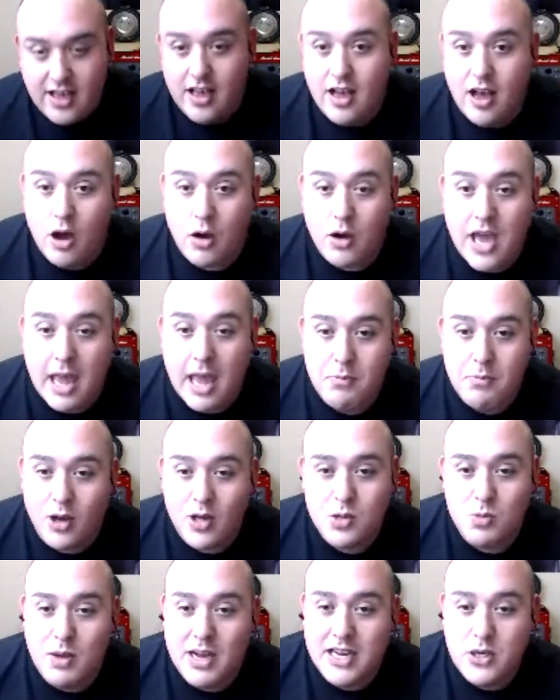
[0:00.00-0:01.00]
Okay, most
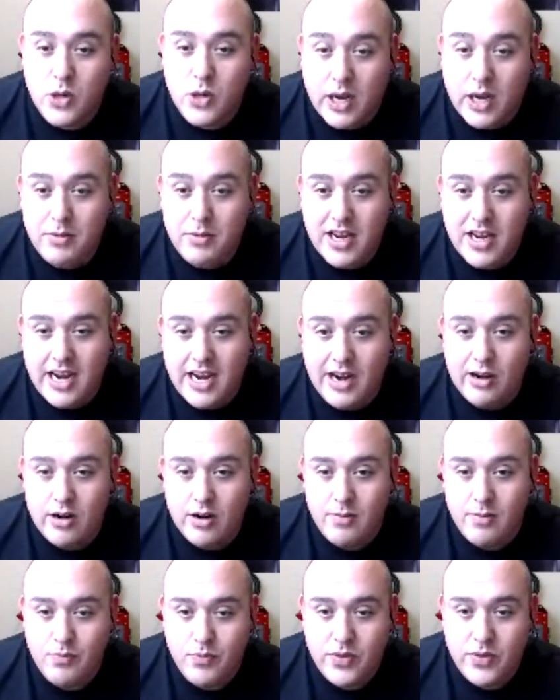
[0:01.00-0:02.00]
of my dream
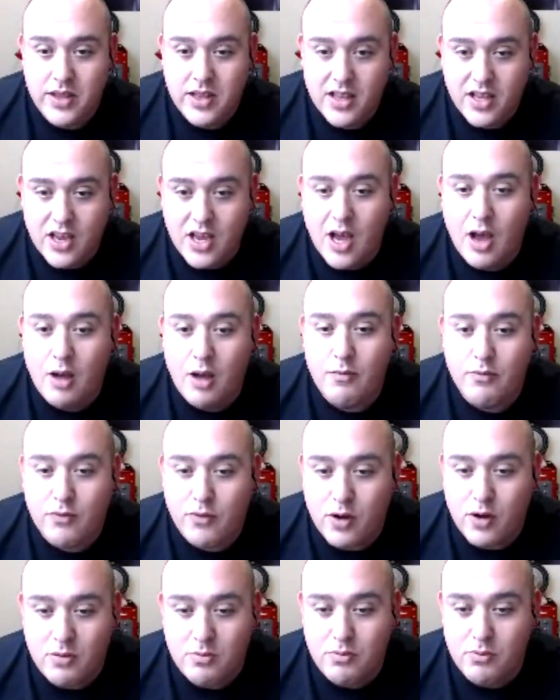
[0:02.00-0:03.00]
gear come
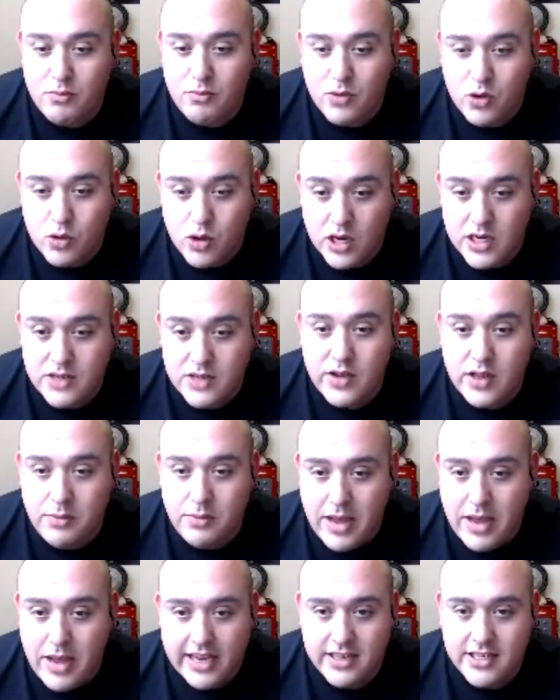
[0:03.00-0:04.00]
from Crutchfield
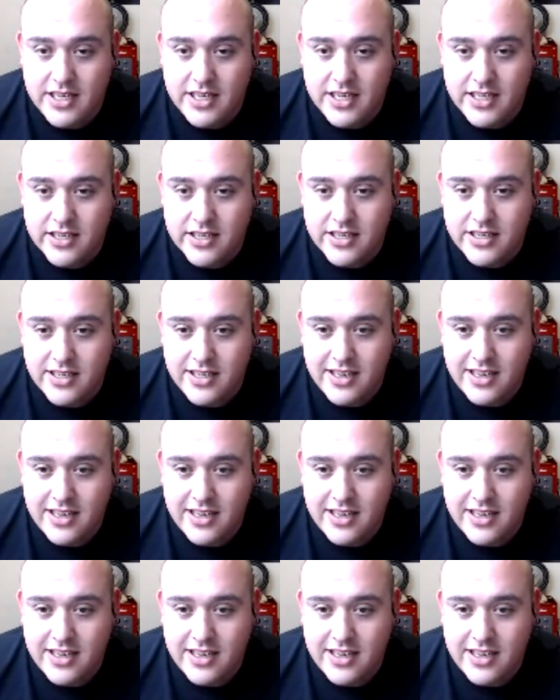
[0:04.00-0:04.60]
magazines.